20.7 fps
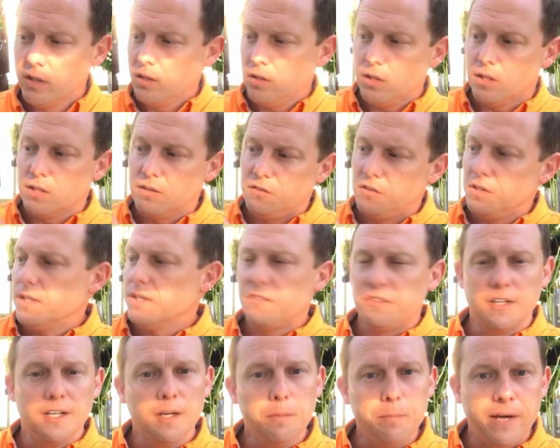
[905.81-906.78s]
You can see
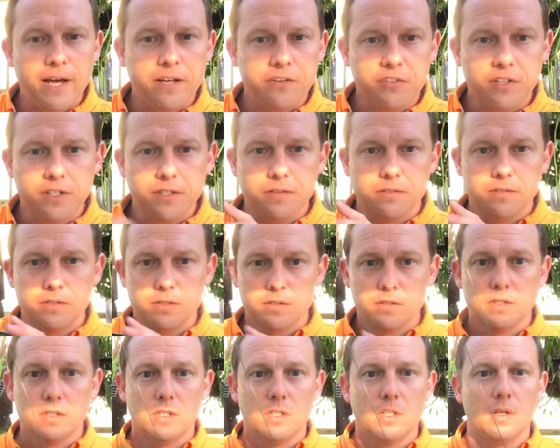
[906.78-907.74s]
it's in a basket,
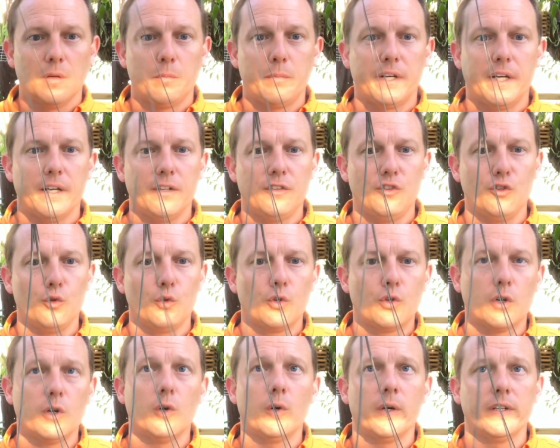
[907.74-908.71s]
but I do
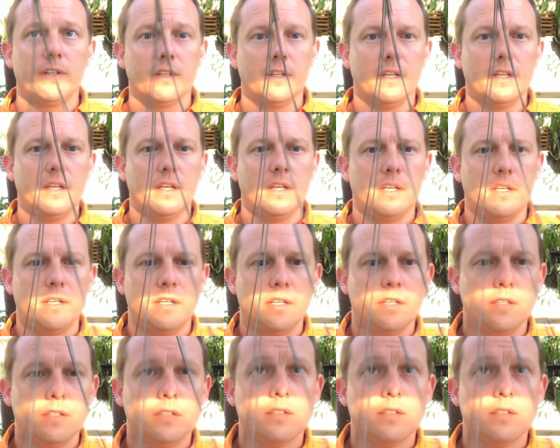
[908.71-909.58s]
grow it in